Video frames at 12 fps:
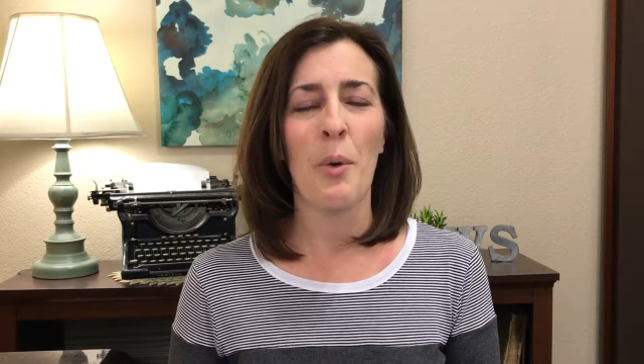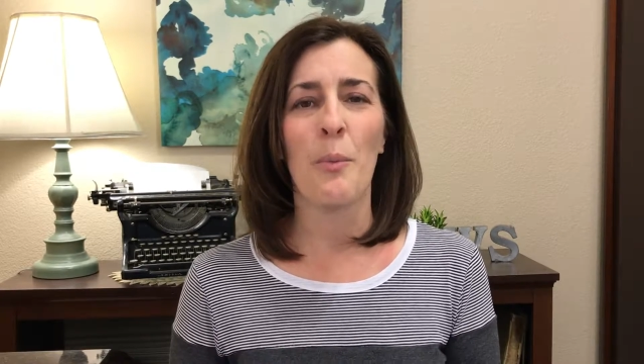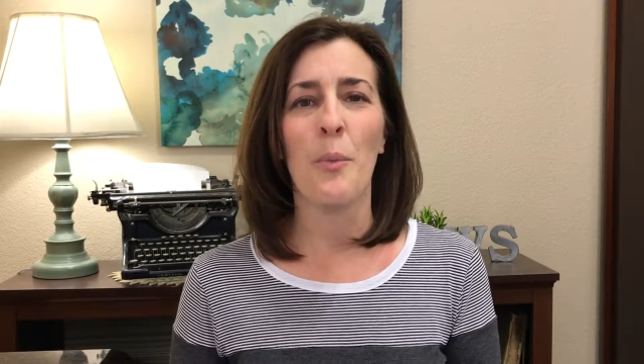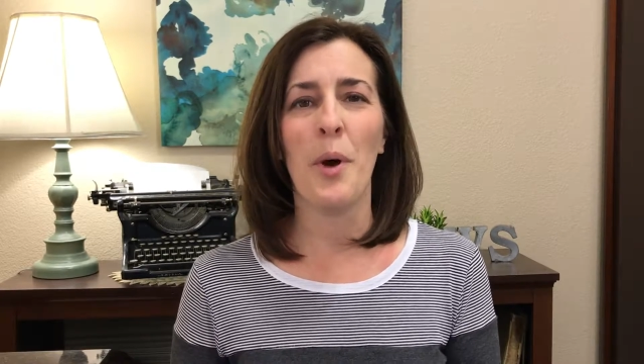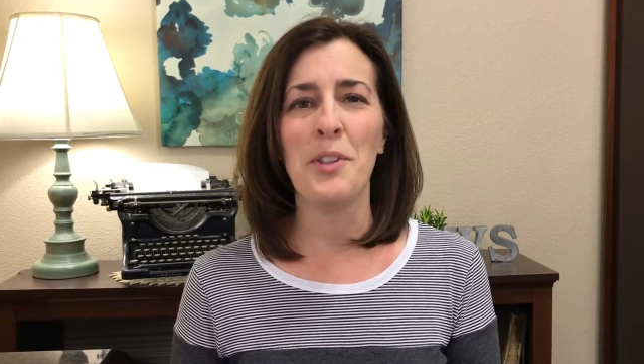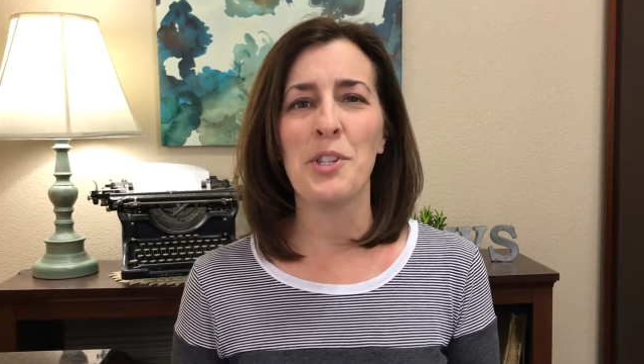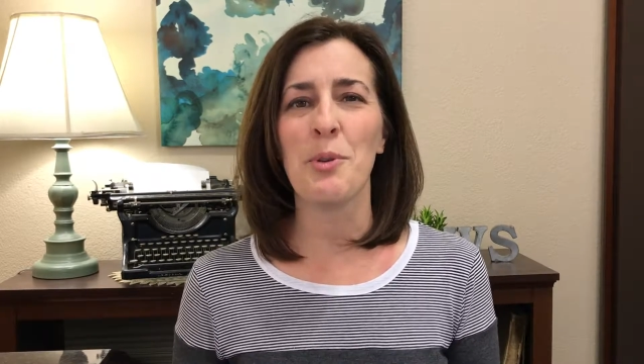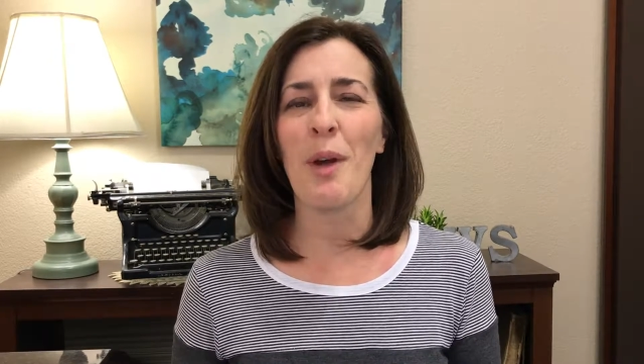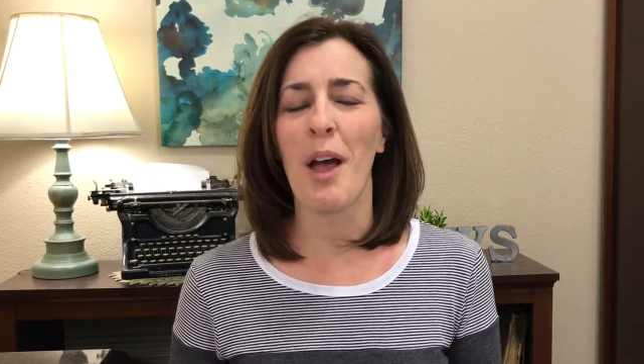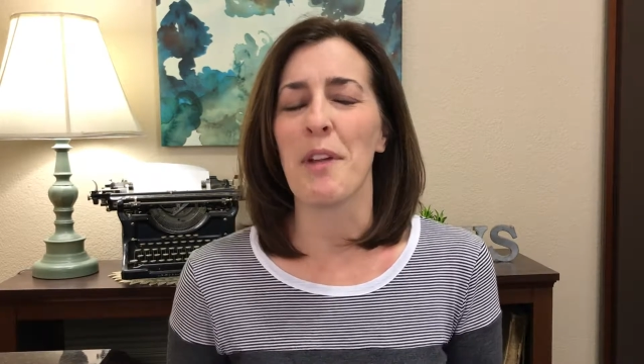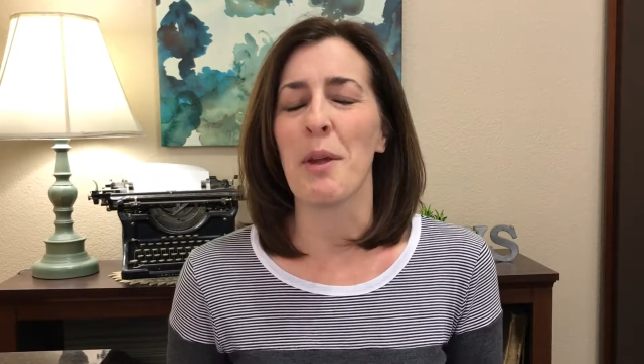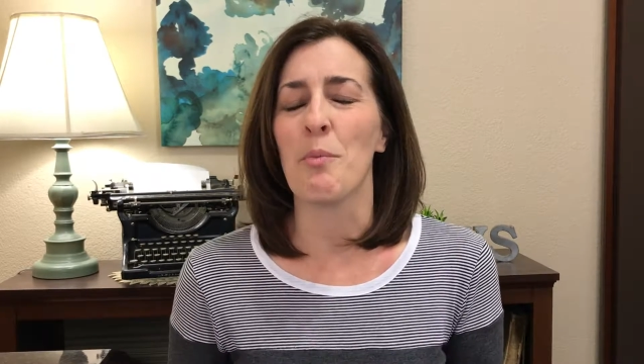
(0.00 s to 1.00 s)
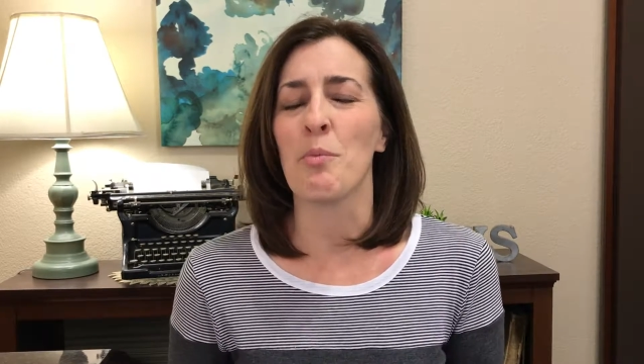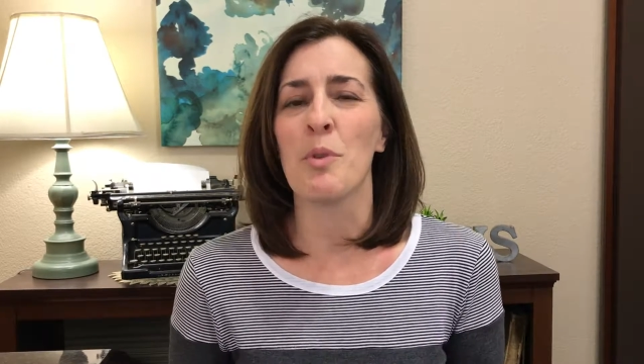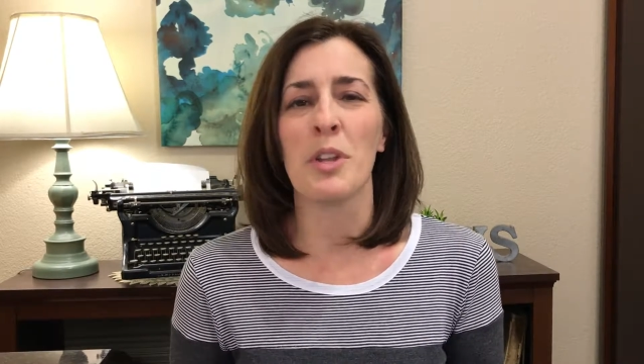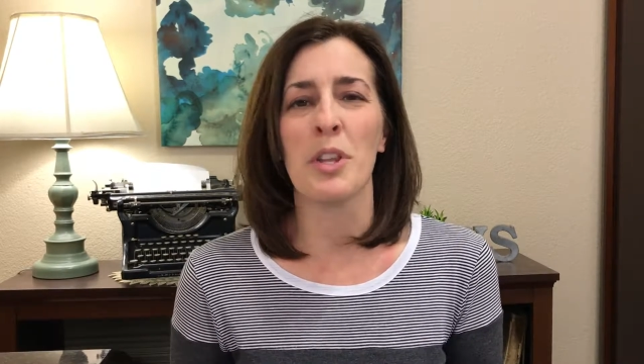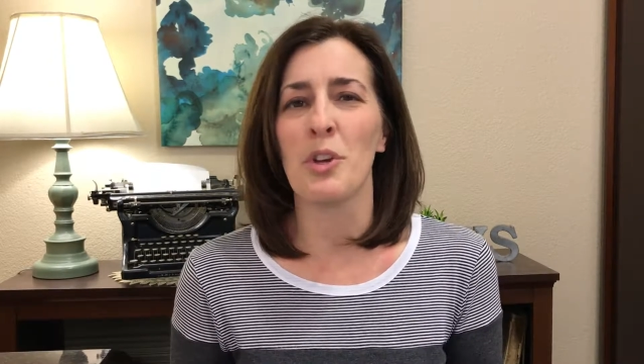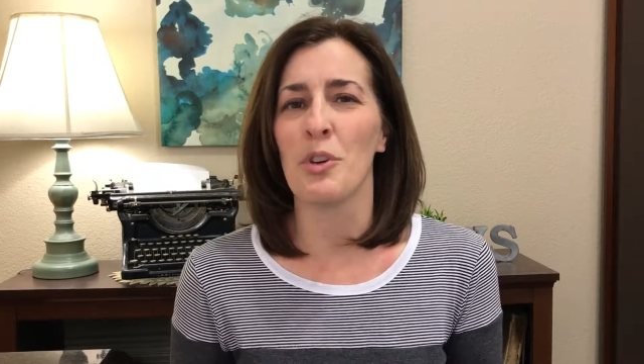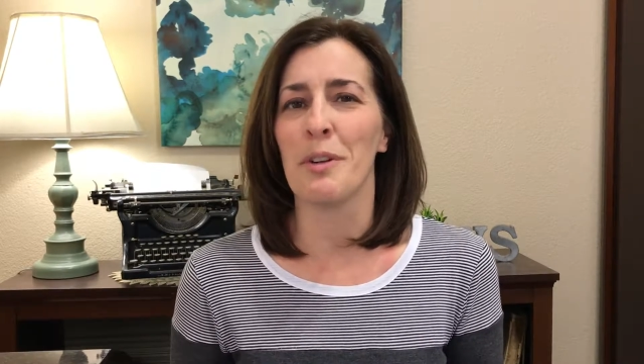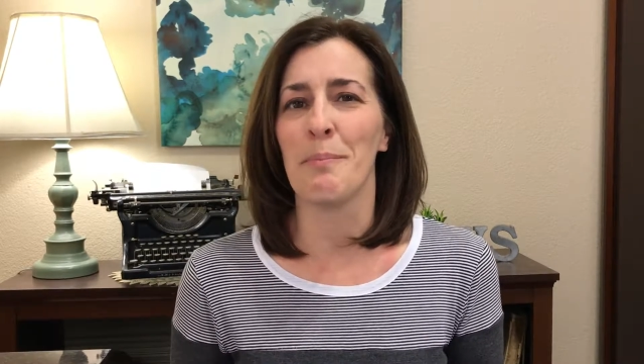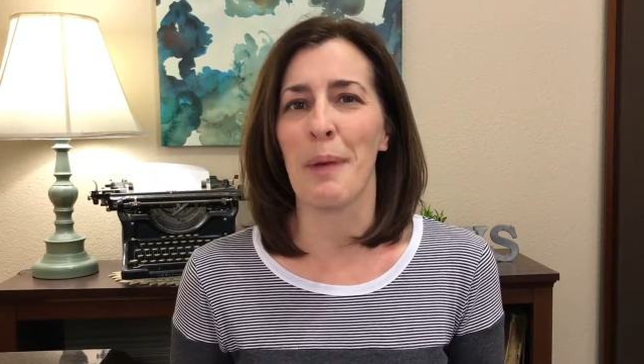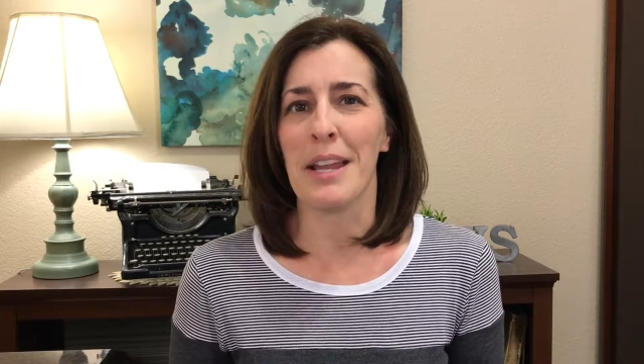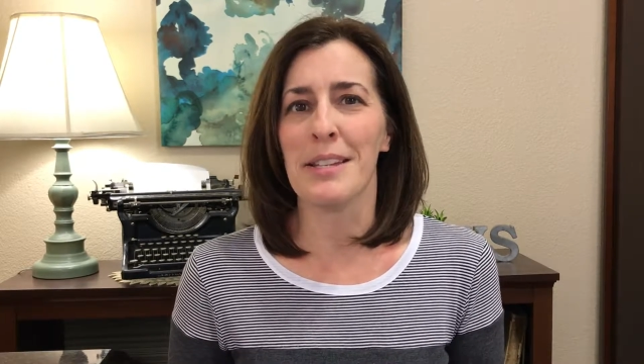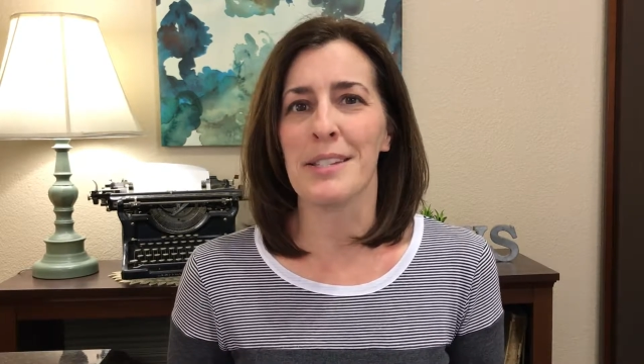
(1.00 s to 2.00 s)
Once you have a really good
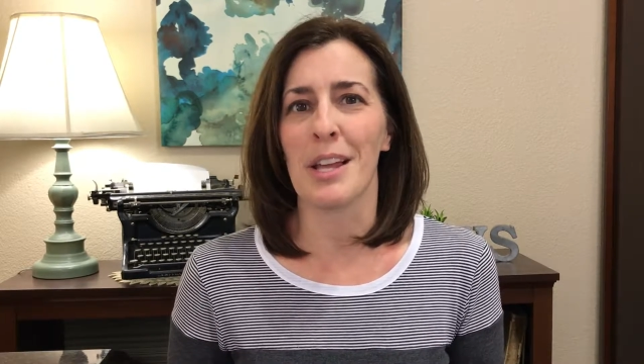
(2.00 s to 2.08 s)
base